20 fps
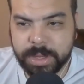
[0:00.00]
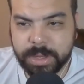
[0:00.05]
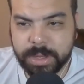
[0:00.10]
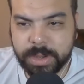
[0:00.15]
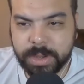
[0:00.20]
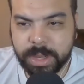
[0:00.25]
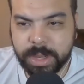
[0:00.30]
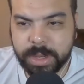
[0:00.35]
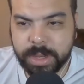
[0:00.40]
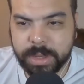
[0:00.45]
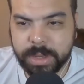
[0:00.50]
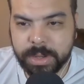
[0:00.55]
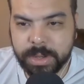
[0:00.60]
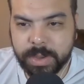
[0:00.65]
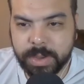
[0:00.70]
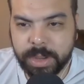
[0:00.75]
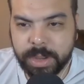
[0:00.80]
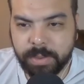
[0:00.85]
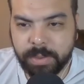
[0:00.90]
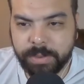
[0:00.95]
You can't you
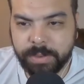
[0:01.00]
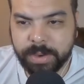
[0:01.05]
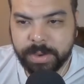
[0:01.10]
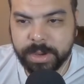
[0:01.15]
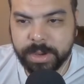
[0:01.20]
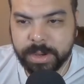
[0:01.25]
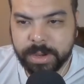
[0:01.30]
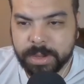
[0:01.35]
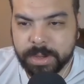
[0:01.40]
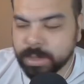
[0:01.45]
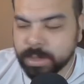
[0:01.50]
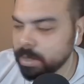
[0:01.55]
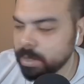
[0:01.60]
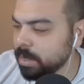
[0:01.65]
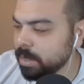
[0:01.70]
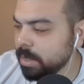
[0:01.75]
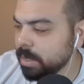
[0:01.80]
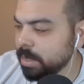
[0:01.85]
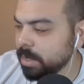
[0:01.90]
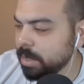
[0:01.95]
can't refund it."
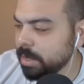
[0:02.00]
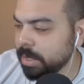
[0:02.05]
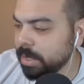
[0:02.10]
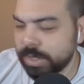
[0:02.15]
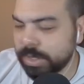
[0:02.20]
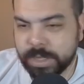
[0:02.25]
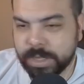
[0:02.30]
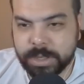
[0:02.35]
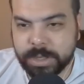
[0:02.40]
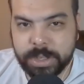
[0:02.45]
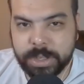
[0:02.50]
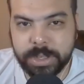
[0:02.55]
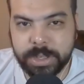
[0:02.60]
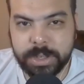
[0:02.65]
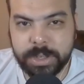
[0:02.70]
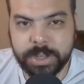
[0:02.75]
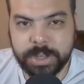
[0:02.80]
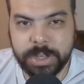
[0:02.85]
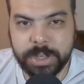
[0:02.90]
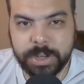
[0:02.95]
Then she she
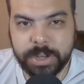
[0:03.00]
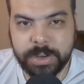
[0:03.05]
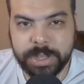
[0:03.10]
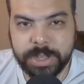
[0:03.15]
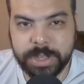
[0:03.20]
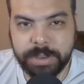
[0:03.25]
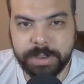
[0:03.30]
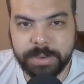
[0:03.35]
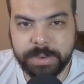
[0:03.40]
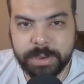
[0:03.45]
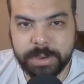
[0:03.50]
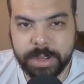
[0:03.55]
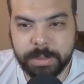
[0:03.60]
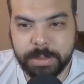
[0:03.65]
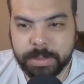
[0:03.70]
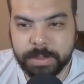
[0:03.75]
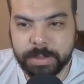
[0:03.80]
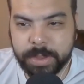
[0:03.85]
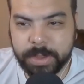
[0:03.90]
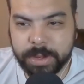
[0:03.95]
she turns evil
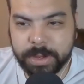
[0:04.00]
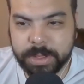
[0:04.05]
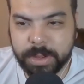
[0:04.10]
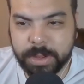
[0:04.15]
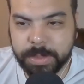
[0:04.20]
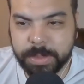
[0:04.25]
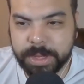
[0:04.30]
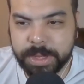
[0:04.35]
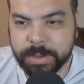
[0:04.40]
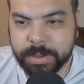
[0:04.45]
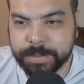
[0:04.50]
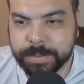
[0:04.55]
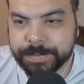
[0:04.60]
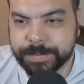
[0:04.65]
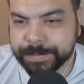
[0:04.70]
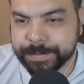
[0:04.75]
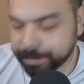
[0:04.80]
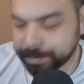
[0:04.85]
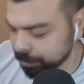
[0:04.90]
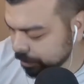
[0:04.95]
and looks a little mean.
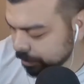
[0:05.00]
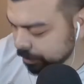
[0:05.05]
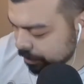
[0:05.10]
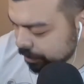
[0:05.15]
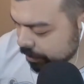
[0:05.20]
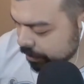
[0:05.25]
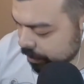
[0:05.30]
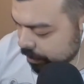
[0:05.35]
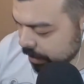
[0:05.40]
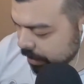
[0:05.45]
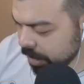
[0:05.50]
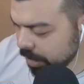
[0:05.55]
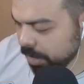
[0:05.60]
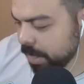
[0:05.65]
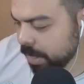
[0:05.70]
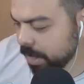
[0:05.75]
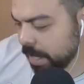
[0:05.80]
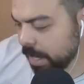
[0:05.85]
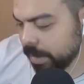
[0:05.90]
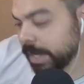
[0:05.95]

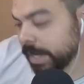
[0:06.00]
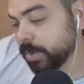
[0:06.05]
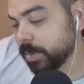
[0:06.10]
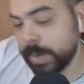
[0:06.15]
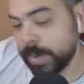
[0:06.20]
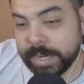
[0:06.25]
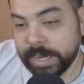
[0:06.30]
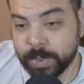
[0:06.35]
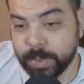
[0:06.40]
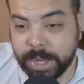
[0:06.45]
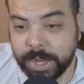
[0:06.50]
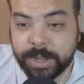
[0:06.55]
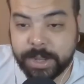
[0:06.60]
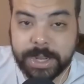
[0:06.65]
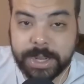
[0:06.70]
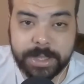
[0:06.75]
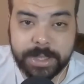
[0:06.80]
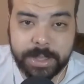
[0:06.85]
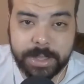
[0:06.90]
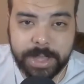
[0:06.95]
Oh, that's what that's what I
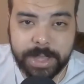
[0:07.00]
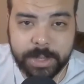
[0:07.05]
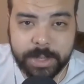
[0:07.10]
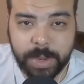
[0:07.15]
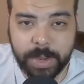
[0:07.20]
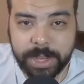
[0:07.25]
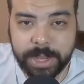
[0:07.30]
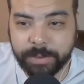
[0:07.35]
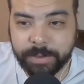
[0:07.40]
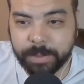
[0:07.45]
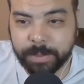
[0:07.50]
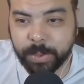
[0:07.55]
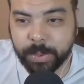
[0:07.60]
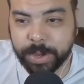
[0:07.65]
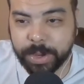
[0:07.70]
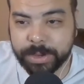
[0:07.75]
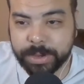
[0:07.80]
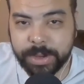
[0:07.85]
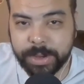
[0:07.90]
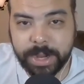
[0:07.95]
that's the, that's what I get from
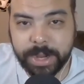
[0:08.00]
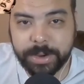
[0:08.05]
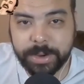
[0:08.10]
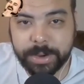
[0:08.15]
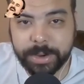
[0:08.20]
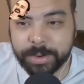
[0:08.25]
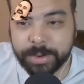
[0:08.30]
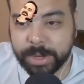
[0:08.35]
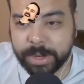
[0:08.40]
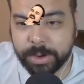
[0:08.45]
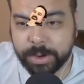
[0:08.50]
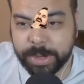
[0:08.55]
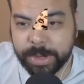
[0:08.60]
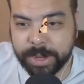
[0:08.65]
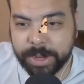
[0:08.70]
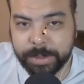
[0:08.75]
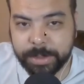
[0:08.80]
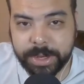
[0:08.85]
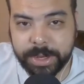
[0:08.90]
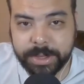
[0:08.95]
Gwen. I don't know. I don't know about
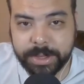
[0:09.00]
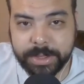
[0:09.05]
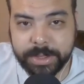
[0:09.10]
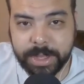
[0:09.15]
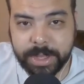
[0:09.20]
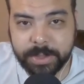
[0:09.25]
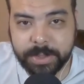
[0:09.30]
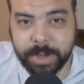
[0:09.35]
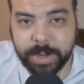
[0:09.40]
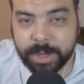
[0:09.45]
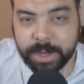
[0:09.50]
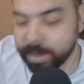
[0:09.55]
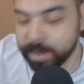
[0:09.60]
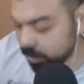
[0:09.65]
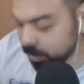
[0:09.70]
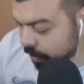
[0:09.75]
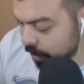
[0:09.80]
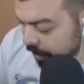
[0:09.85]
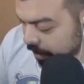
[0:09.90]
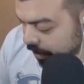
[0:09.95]
anybody else. That's what I, that's
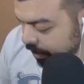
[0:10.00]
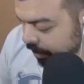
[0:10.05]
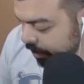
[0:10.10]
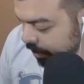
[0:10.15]
what I think.